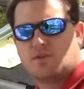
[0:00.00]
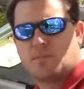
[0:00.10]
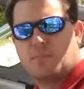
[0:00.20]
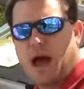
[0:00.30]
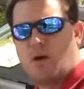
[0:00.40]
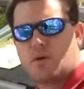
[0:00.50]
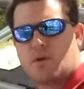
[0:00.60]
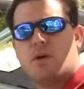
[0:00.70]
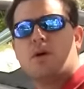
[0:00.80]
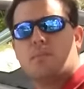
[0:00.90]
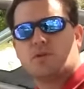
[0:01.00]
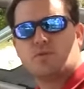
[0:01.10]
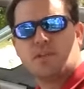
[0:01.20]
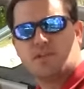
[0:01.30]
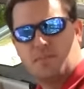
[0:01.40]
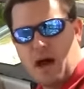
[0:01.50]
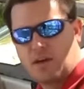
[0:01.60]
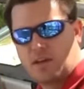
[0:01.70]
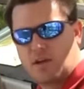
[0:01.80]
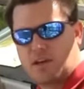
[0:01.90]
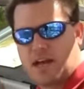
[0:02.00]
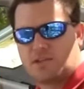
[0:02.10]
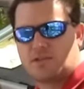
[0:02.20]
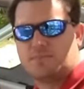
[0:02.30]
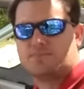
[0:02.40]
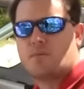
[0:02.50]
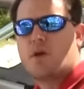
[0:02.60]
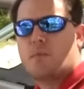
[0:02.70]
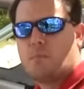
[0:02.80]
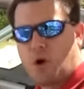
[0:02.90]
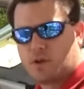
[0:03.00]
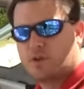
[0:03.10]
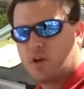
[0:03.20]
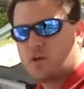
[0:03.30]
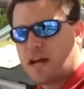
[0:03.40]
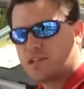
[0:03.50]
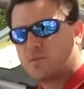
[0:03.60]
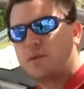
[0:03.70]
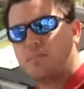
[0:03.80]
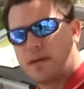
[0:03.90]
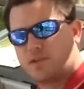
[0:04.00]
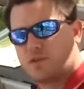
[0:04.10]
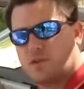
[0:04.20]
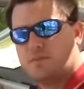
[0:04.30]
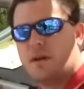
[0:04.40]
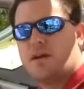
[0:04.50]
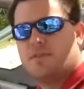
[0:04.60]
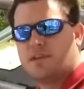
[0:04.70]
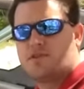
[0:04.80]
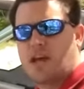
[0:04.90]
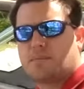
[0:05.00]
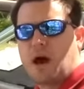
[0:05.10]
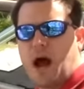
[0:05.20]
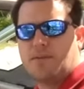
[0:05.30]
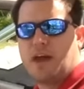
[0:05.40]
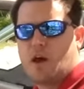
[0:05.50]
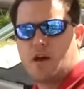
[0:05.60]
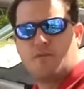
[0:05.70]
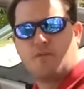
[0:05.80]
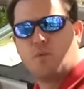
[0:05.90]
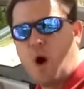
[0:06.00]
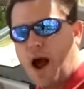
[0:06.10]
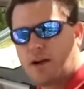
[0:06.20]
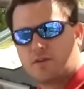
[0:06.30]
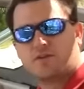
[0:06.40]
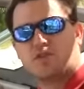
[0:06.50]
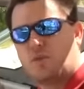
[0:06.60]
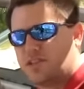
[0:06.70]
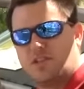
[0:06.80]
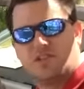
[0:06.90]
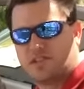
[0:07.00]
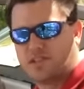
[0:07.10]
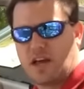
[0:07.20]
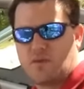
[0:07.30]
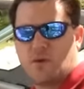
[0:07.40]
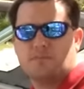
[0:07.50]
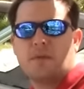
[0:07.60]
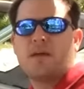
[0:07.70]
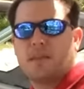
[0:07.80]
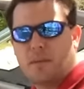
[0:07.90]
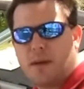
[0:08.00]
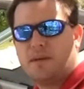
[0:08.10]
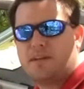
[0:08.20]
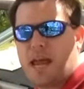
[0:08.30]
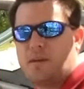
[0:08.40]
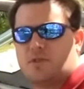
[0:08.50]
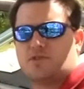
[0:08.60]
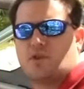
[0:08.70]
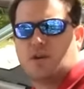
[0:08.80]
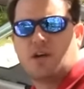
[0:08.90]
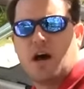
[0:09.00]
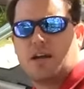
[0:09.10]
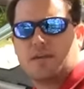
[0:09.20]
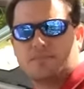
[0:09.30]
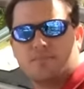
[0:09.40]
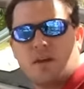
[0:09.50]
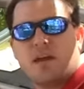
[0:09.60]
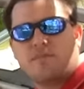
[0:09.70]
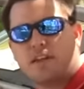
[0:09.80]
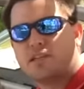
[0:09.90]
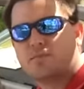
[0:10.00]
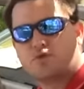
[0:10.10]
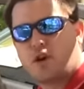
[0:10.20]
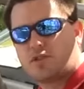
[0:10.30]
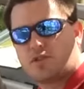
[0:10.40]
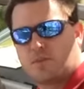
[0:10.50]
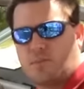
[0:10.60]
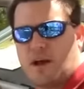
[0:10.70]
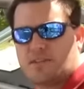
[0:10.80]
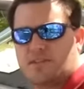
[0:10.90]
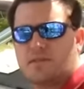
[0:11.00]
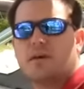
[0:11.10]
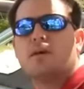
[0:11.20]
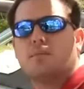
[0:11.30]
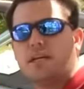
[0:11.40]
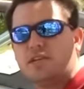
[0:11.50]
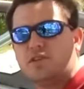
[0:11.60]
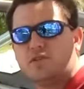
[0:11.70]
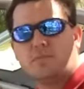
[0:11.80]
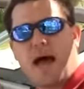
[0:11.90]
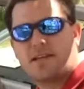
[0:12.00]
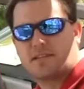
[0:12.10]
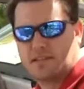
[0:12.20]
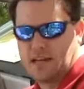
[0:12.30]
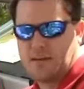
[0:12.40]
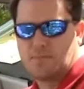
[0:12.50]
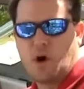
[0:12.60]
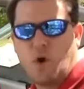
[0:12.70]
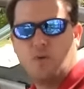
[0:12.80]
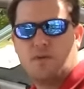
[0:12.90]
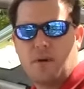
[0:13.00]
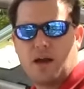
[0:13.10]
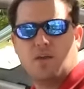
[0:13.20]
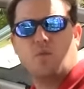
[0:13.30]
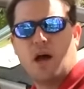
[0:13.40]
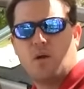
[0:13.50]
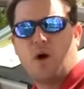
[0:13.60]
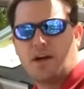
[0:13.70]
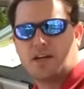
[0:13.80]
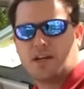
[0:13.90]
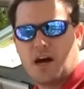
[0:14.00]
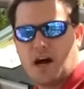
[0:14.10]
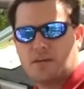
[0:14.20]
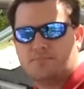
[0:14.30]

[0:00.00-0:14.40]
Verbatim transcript: and power must reach the mounting location. Mark the location with a pencil, then check behind the area for wires, switches, etc. that may be damaged during cutting. If these obstructions are present, please use masking tape to hold them out of the way while you cut.